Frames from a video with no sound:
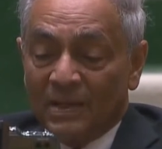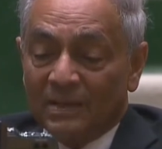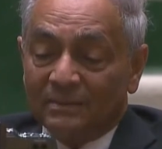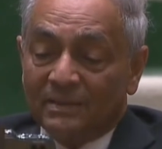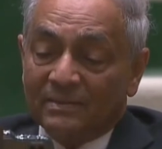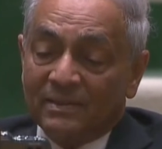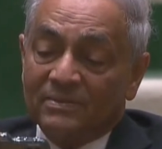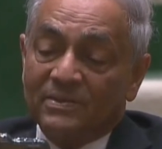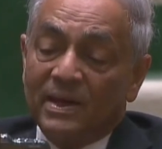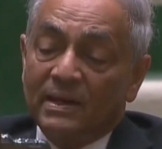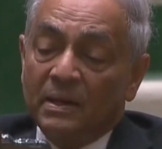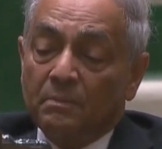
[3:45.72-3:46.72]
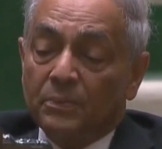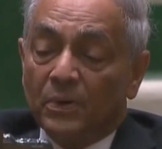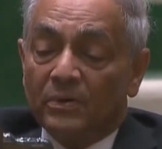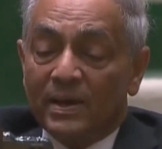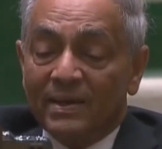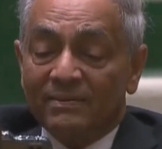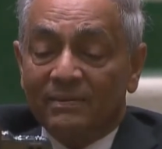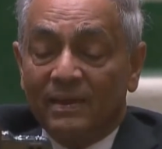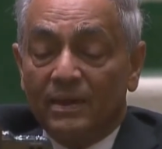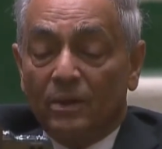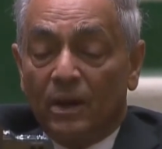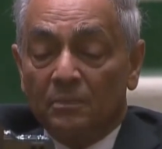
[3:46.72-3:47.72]
that sustaining progress
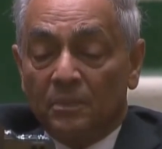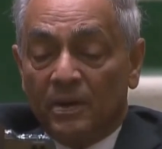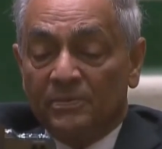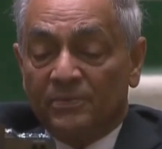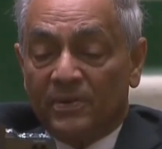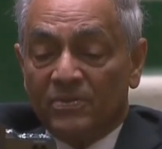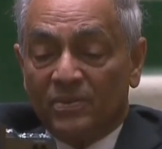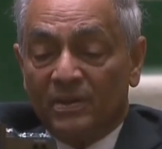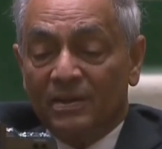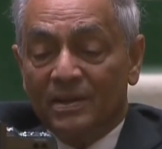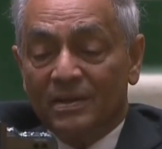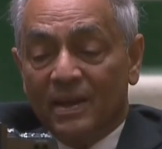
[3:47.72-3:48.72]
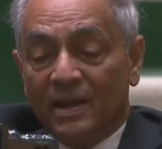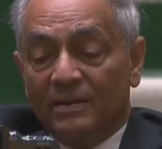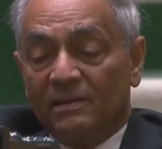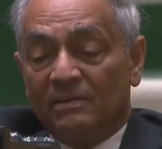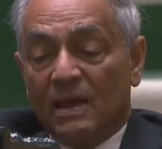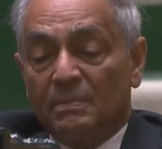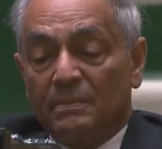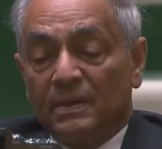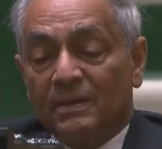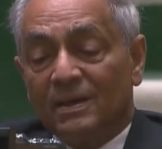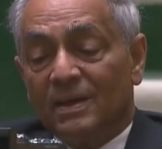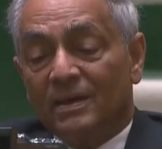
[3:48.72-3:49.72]
in non-proliferation and
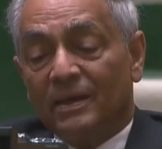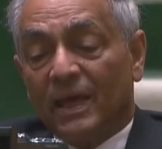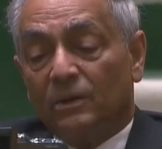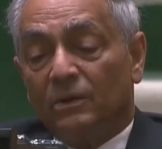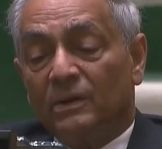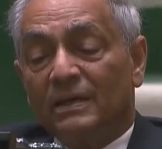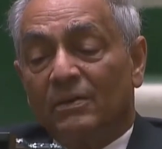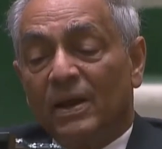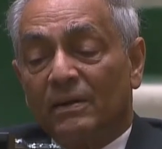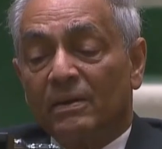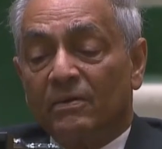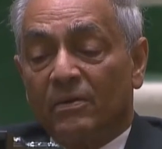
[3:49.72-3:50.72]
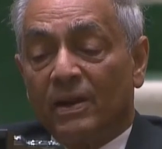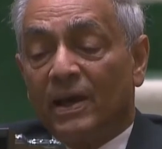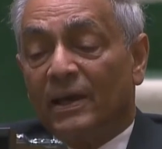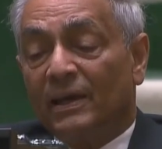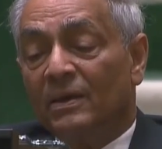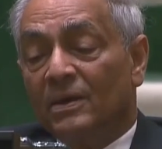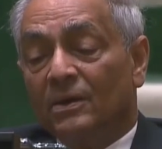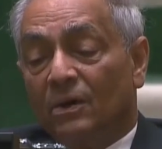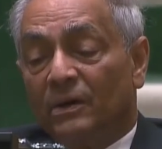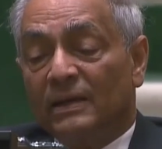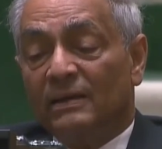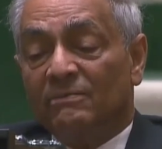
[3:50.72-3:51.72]
disarmament can only greatly rely
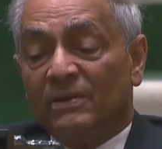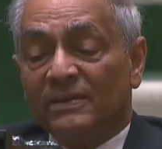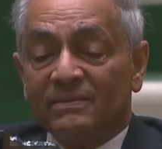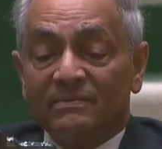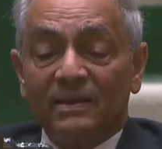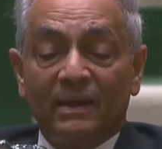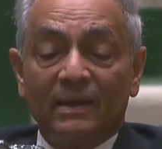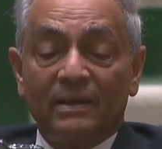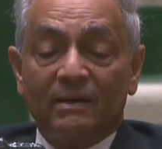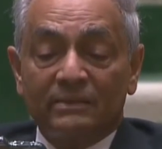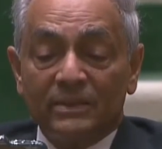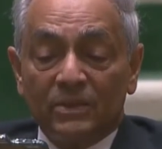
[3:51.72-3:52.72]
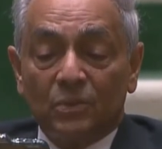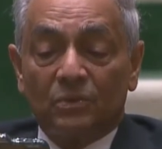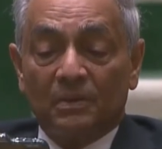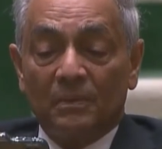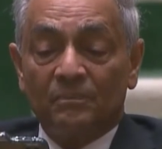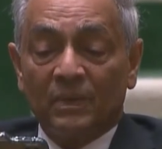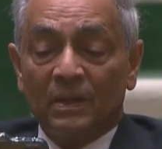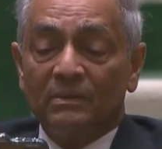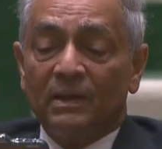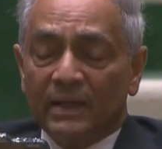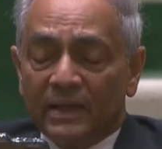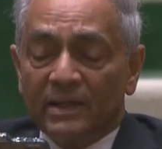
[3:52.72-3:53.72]
on investing in our youth,
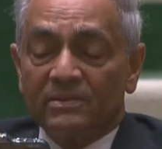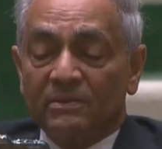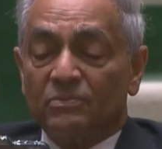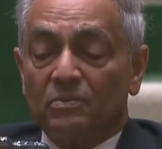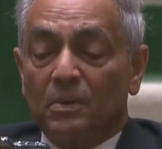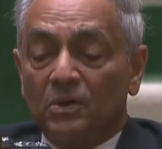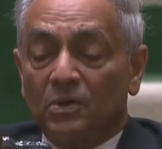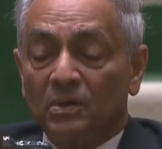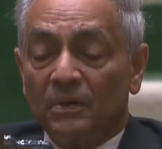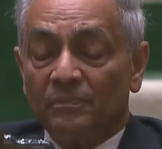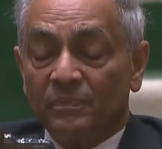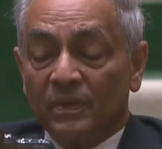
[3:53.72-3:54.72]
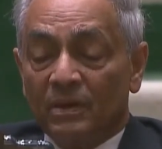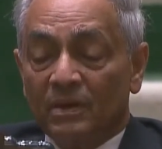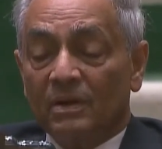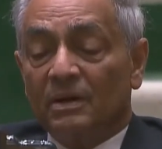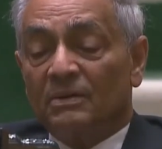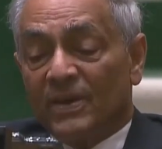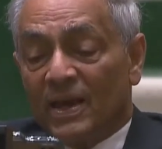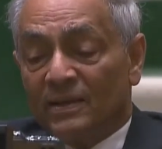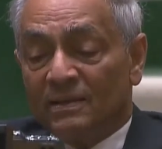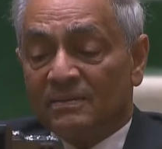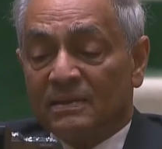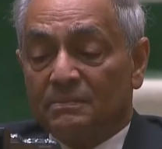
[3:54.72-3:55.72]
the leaders of tomorrow.
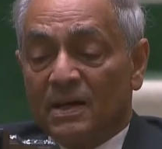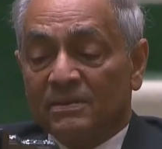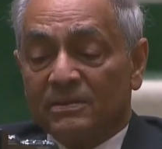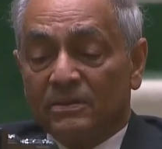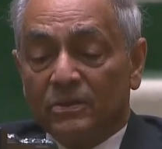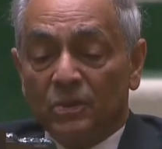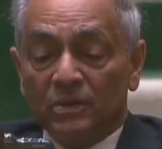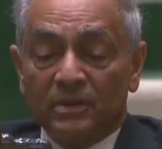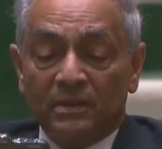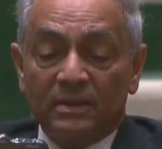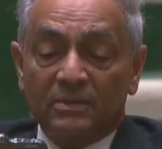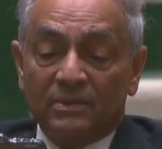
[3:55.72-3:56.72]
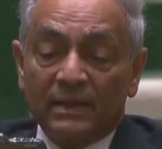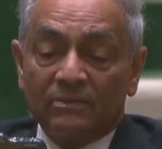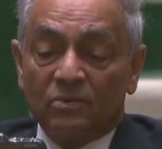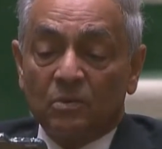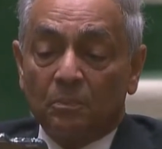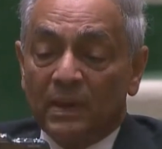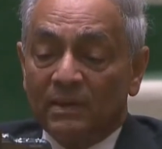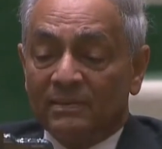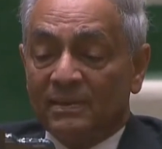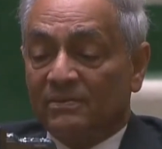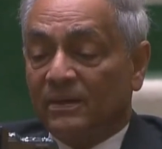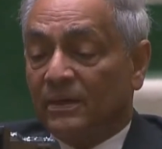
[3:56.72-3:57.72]
Awareness amongst the youth on the threats to peace
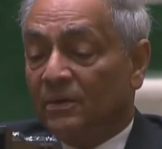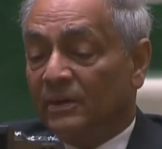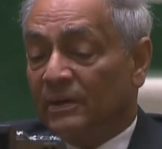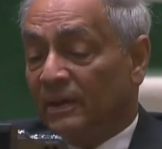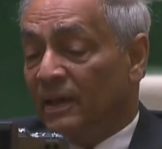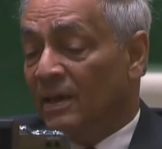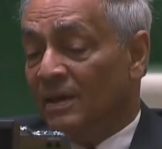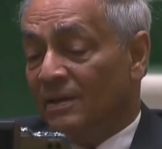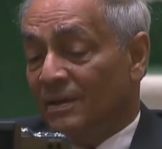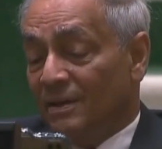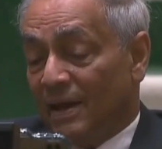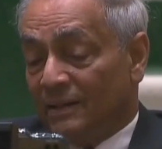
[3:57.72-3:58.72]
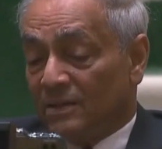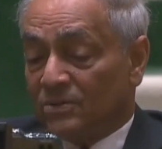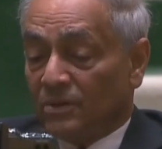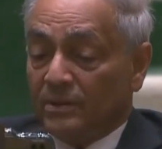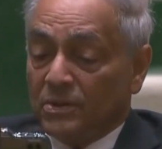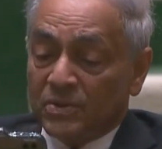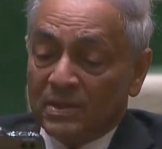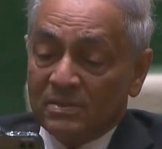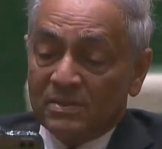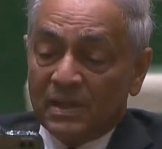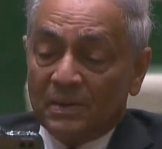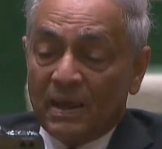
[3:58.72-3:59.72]
and security and the
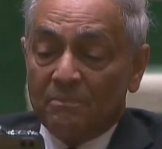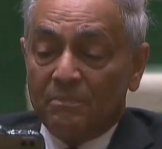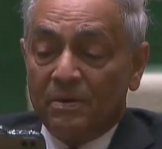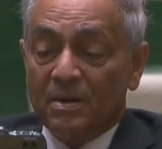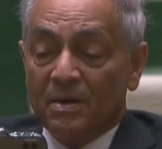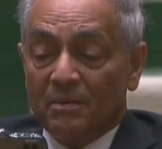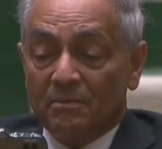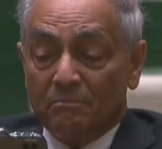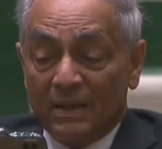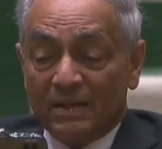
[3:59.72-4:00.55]
solutions that have been